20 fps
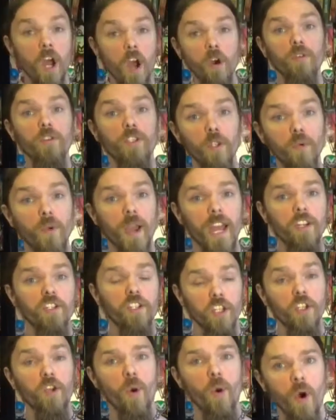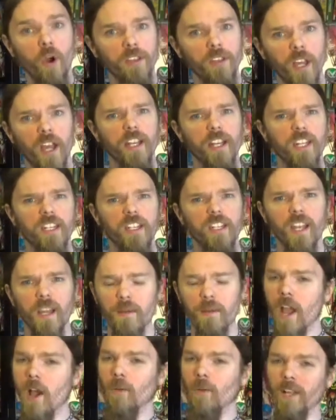Oh, you actually go online and game,
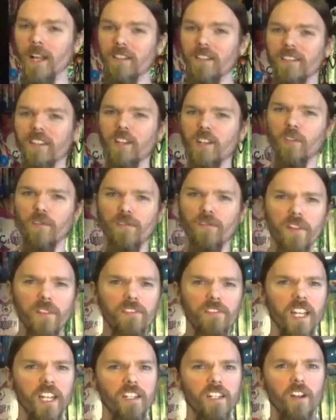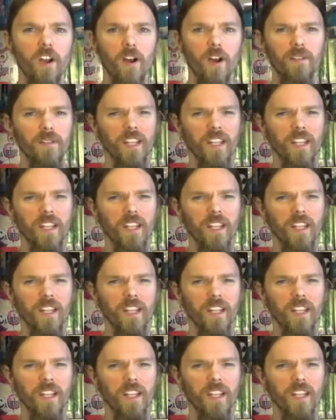well, that's another $15.